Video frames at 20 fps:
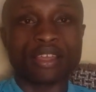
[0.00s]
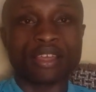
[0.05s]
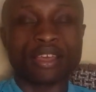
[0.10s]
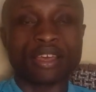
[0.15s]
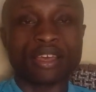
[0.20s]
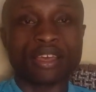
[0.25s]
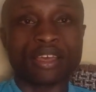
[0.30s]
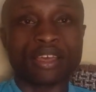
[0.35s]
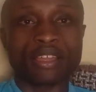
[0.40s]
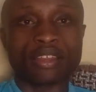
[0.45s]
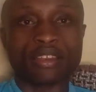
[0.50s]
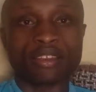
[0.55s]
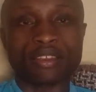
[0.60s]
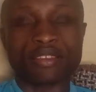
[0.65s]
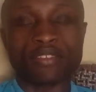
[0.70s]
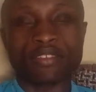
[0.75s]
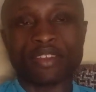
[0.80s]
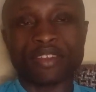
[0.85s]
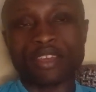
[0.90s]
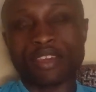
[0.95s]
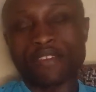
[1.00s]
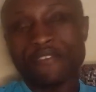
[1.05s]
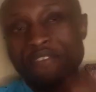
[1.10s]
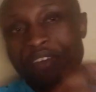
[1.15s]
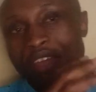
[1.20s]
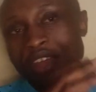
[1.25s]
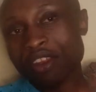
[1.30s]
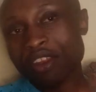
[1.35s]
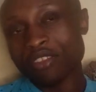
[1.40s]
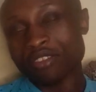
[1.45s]
uh, in
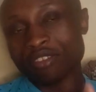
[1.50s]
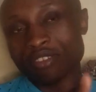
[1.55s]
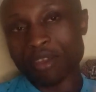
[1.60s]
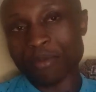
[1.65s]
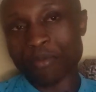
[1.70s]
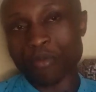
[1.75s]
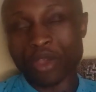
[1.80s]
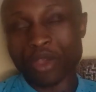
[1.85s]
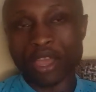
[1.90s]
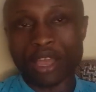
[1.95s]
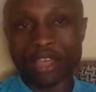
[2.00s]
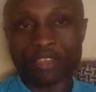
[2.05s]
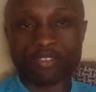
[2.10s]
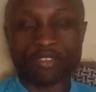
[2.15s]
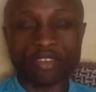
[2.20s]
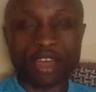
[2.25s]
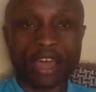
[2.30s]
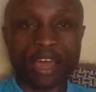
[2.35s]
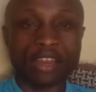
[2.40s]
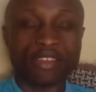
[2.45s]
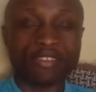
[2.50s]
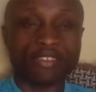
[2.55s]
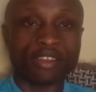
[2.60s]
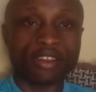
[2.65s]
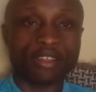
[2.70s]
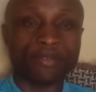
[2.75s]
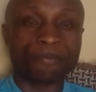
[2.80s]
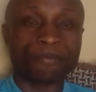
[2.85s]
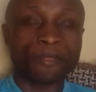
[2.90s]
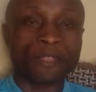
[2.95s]
very same way as
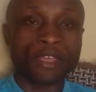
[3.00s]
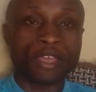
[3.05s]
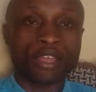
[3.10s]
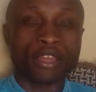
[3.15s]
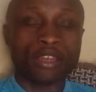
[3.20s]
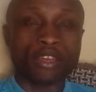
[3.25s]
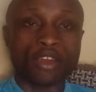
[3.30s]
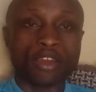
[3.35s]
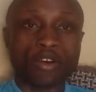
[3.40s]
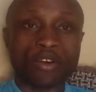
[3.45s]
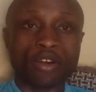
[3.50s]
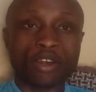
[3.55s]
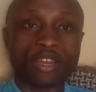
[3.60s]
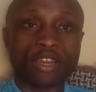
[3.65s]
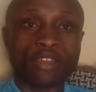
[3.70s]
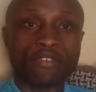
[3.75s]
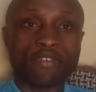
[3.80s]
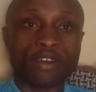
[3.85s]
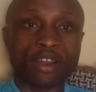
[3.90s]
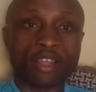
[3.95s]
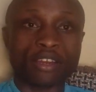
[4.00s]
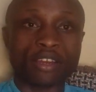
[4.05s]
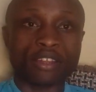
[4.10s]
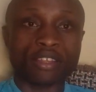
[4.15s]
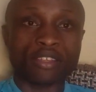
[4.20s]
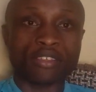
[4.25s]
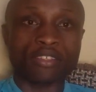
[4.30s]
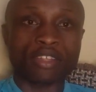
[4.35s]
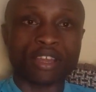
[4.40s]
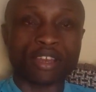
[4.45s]
Njeri. The only difference
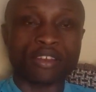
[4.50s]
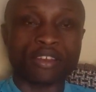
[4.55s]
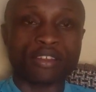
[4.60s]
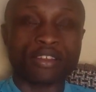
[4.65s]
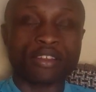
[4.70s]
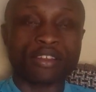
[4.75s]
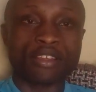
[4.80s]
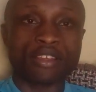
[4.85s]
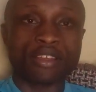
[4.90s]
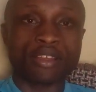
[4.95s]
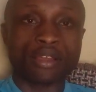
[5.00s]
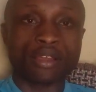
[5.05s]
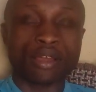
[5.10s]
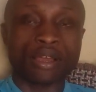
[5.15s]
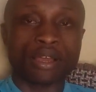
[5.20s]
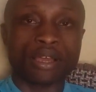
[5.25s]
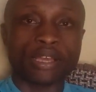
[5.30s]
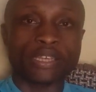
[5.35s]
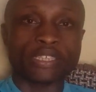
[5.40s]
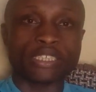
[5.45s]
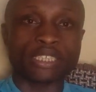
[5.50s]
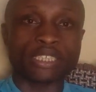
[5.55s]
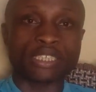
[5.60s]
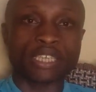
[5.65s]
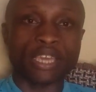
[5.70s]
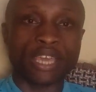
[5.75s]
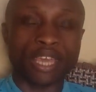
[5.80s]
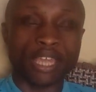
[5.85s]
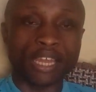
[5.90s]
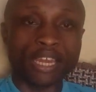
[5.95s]
is that
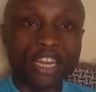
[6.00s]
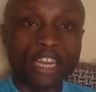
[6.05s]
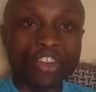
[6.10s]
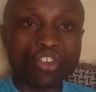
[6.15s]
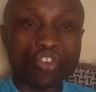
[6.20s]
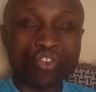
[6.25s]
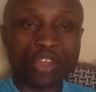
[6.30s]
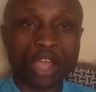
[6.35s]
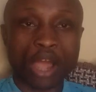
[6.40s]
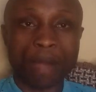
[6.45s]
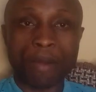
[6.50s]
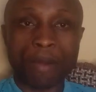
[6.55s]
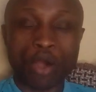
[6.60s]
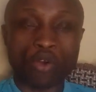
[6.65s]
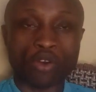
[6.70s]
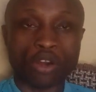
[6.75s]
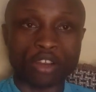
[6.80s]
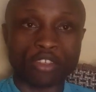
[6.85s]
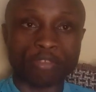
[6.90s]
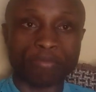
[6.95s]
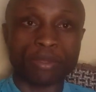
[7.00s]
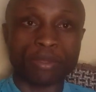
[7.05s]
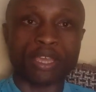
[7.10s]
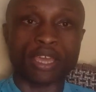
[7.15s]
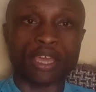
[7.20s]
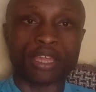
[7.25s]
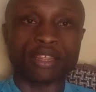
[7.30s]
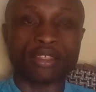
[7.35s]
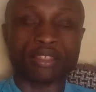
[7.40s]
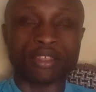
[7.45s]
he did not come out and speak
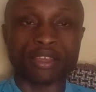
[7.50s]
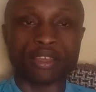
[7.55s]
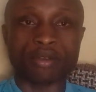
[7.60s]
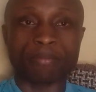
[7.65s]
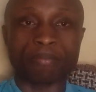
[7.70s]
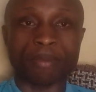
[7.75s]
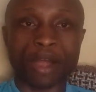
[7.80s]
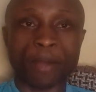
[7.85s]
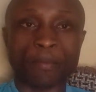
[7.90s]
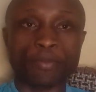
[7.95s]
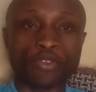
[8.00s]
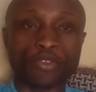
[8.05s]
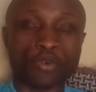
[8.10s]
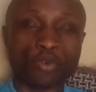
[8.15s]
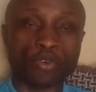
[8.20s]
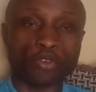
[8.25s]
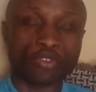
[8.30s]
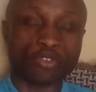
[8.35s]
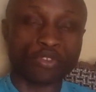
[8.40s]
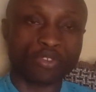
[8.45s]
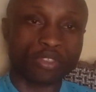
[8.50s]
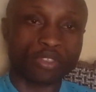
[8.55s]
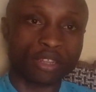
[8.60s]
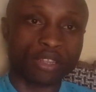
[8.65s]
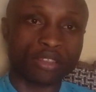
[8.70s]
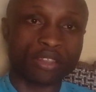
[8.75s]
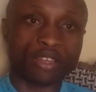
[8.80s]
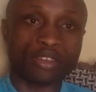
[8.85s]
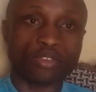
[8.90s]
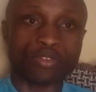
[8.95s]
anything. Perhaps he was
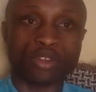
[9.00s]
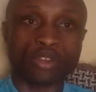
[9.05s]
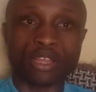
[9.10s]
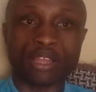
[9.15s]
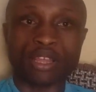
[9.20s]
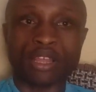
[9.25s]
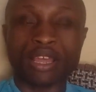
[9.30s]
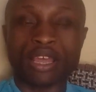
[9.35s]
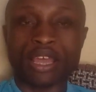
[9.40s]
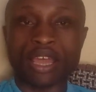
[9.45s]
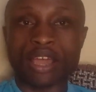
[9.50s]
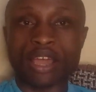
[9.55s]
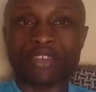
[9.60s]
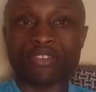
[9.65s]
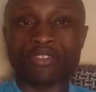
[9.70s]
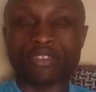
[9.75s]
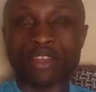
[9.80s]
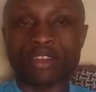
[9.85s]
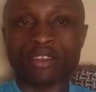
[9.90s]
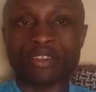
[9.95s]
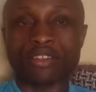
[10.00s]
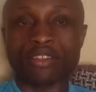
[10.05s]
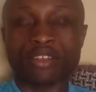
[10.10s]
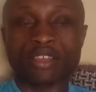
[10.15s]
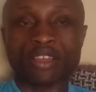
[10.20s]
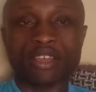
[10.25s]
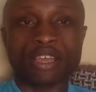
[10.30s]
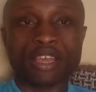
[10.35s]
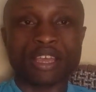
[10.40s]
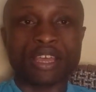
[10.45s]
threatened to the extent
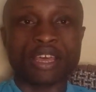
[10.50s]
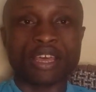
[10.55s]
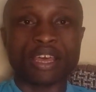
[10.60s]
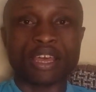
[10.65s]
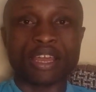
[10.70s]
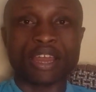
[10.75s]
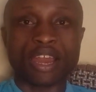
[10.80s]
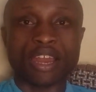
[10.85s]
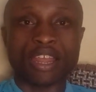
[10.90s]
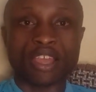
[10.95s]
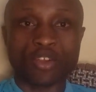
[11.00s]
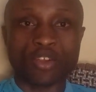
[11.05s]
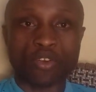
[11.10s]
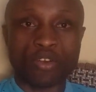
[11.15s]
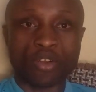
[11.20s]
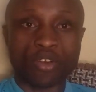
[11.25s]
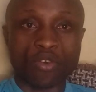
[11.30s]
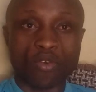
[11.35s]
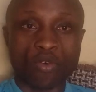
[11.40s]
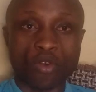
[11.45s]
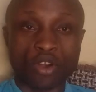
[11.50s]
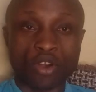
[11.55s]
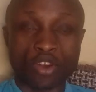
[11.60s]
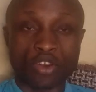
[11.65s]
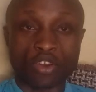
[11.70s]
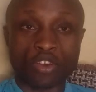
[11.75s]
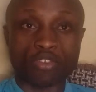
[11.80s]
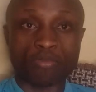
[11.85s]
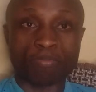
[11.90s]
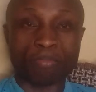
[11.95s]
uh, that he could
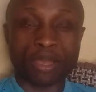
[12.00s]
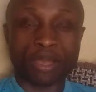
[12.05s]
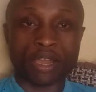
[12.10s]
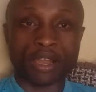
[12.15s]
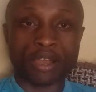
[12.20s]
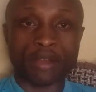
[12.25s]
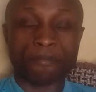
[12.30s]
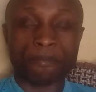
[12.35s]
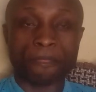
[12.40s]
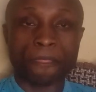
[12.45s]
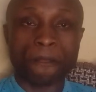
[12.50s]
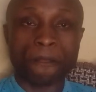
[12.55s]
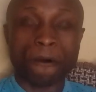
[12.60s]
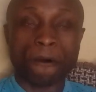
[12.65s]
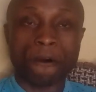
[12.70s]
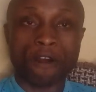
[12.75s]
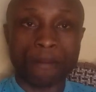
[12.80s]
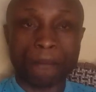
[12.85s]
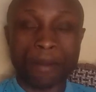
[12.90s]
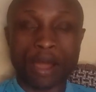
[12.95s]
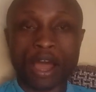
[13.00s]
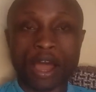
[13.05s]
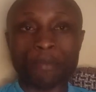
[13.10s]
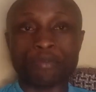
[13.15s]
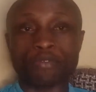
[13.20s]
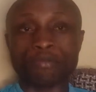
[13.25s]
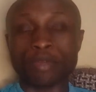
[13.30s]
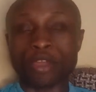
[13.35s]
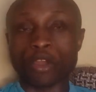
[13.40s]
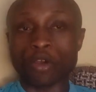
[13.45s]
not speak, or
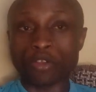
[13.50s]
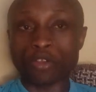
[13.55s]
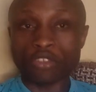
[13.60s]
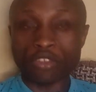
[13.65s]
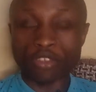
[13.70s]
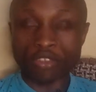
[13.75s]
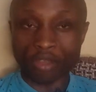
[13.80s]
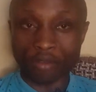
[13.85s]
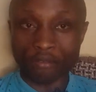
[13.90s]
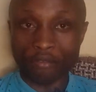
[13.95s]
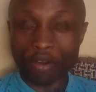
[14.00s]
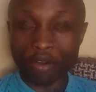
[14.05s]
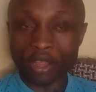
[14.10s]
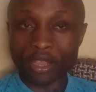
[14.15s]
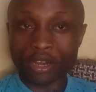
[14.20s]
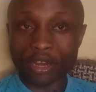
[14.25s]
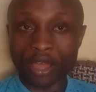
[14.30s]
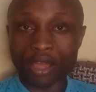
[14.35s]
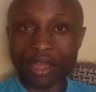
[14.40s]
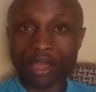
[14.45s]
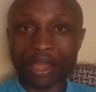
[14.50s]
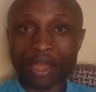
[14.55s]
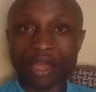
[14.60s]
perhaps because he's a foreigner,